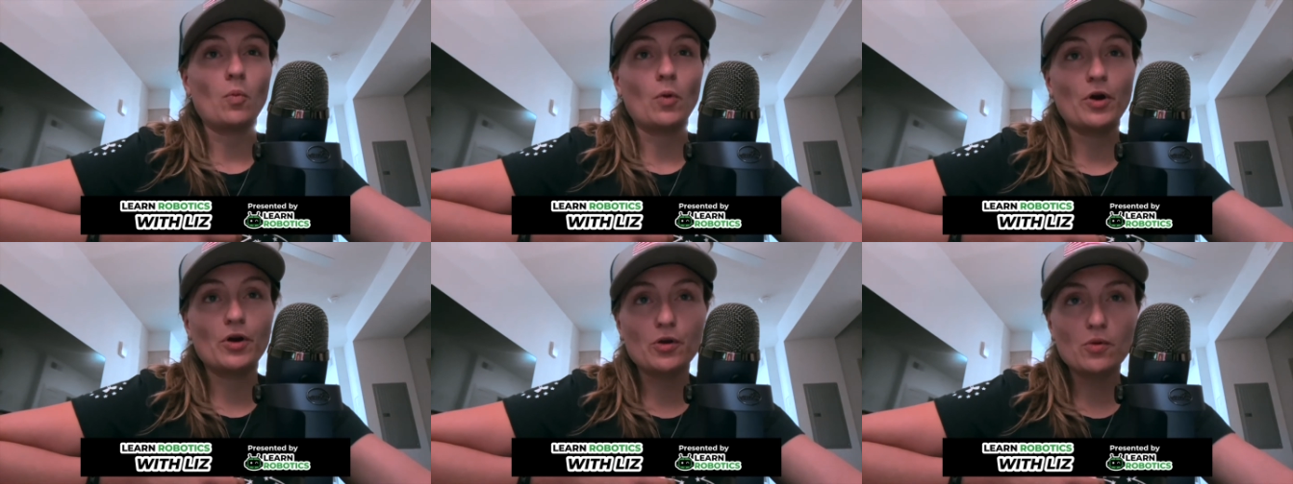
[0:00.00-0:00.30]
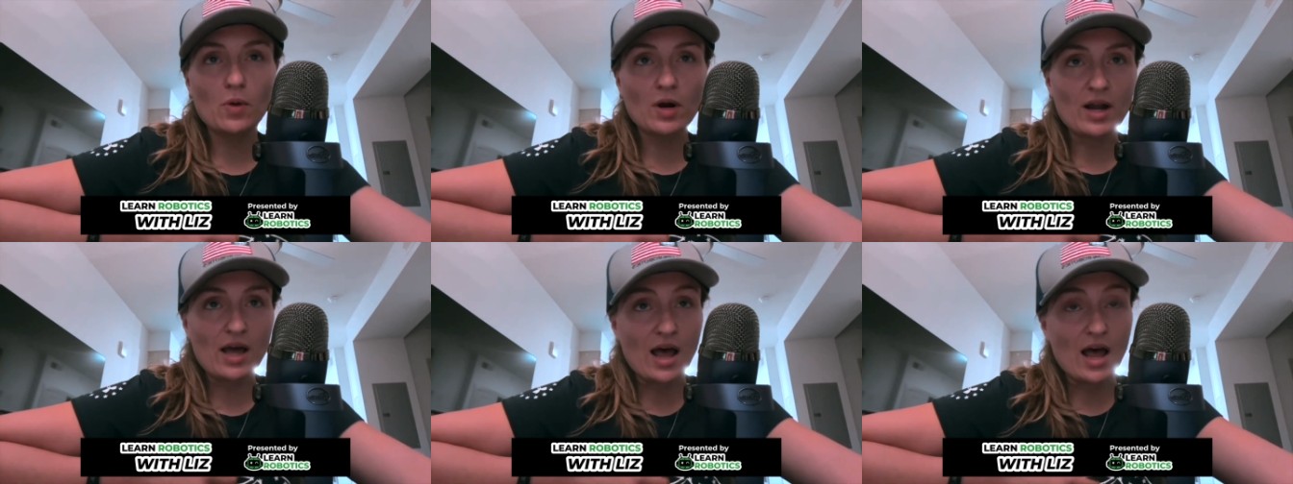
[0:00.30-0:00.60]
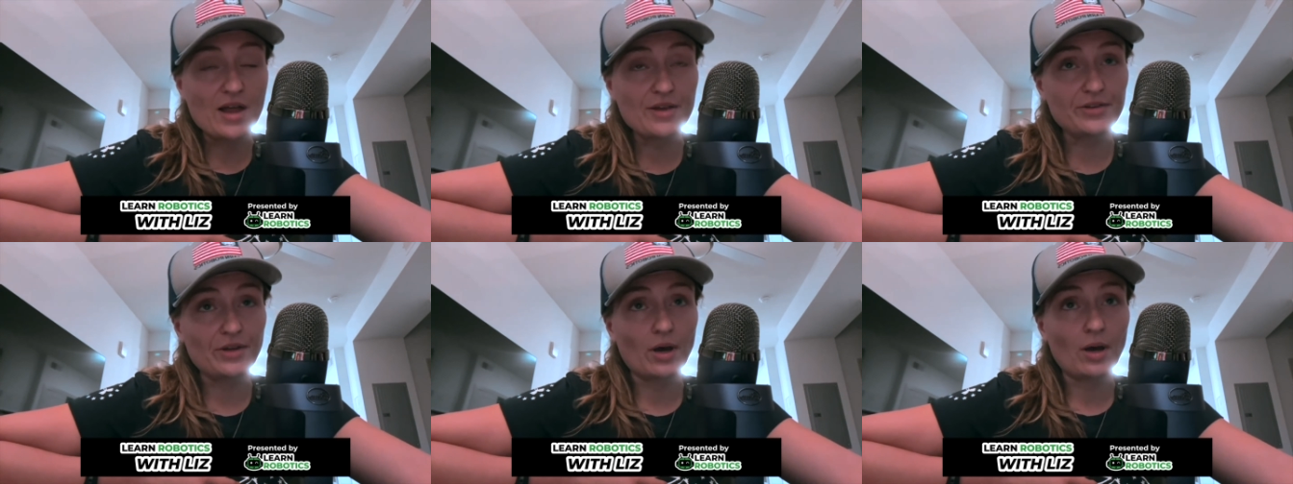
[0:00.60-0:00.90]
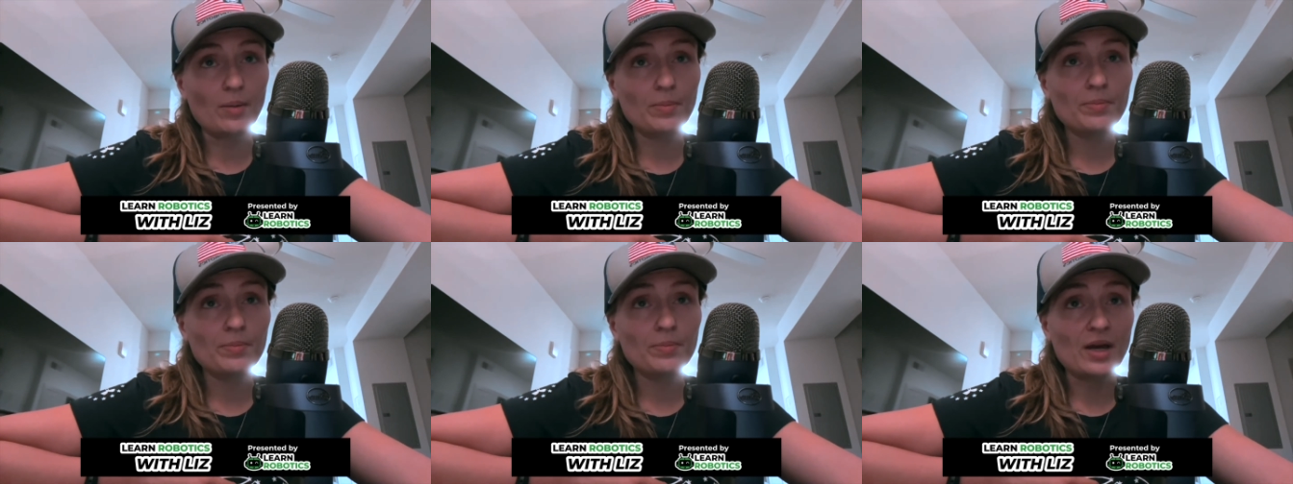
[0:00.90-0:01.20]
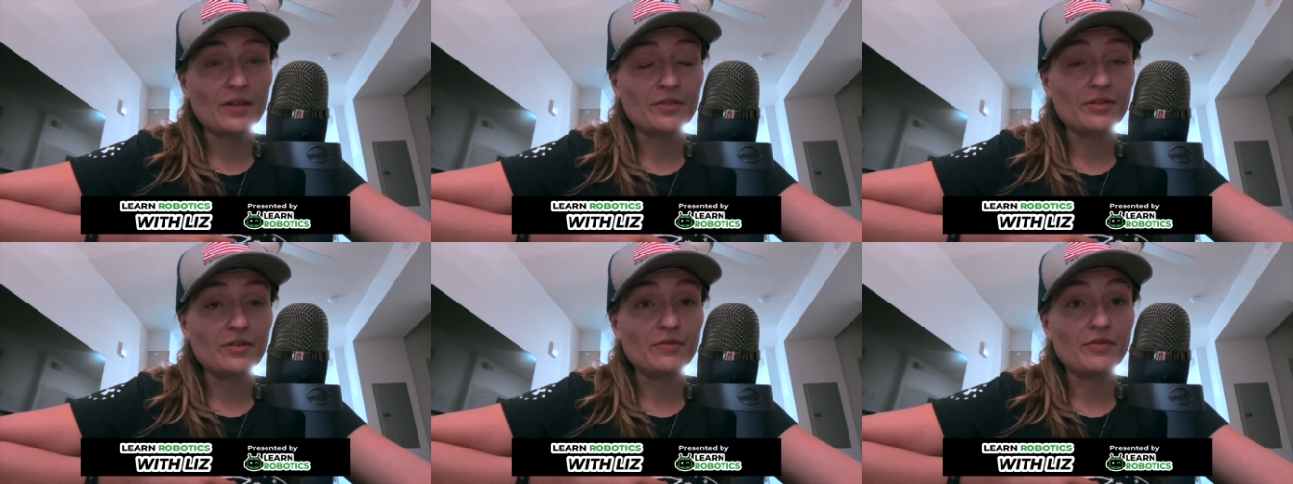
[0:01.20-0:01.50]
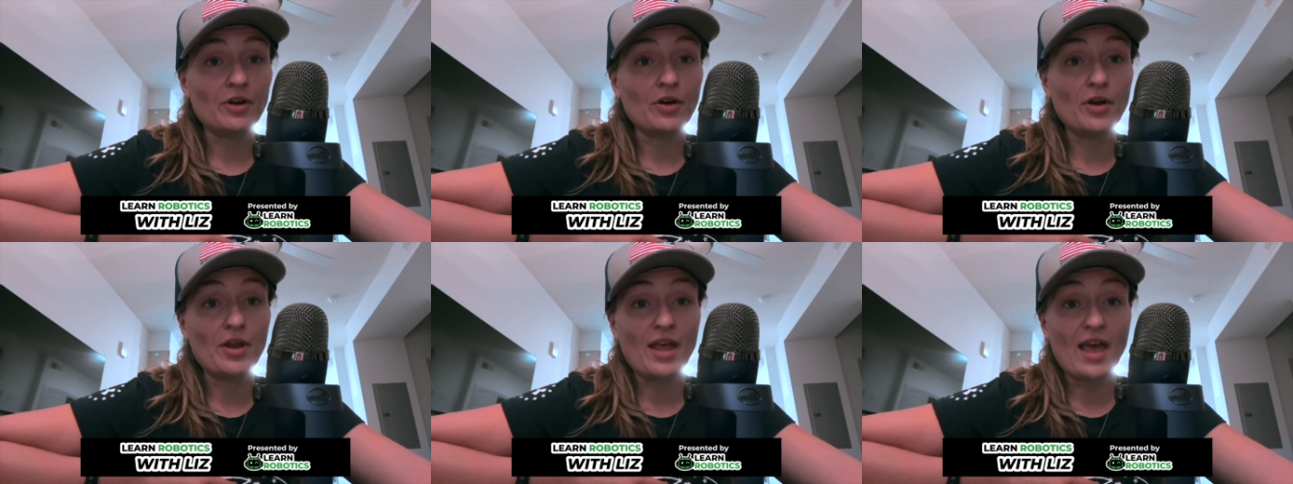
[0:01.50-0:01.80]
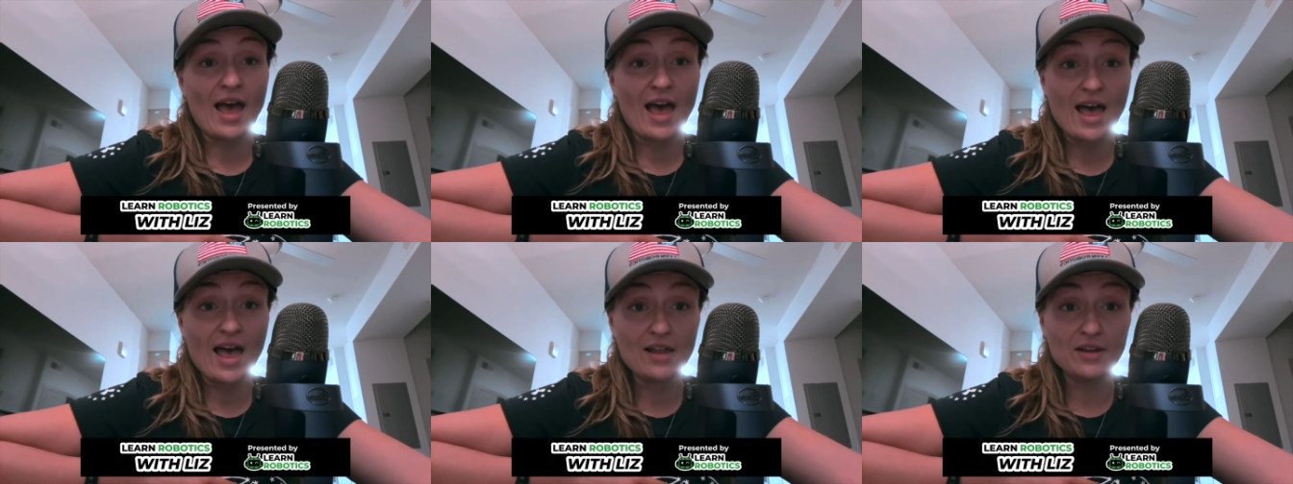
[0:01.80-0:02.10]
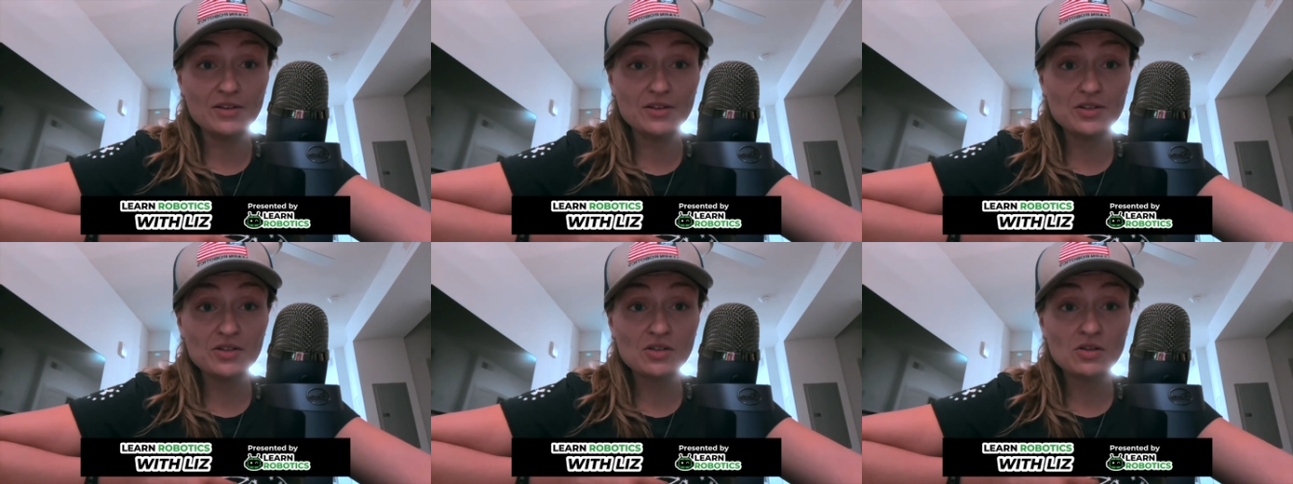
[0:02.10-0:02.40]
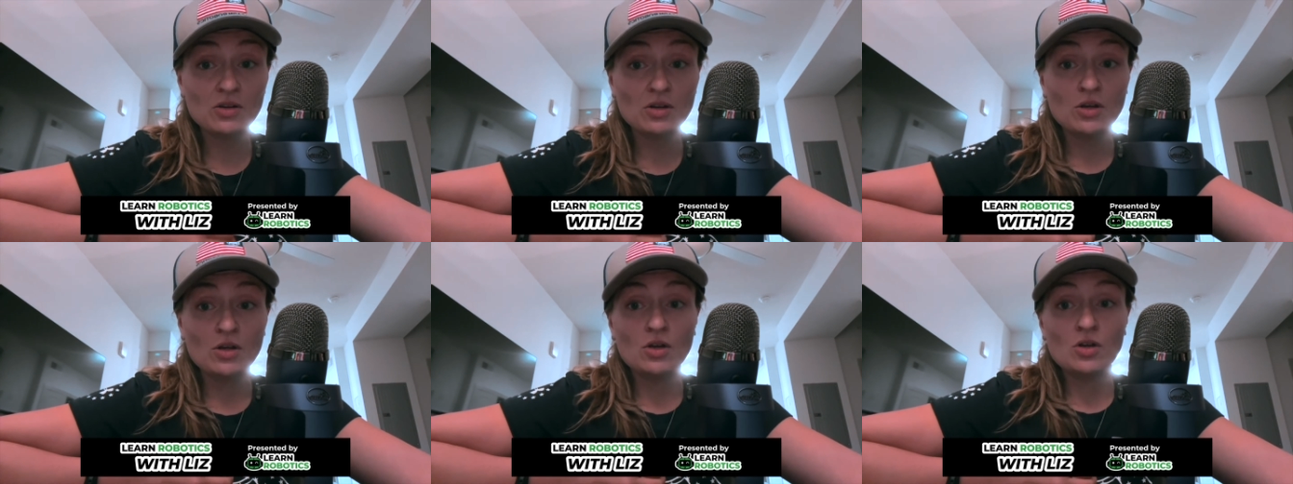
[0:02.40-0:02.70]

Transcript: where you want to end up at the very end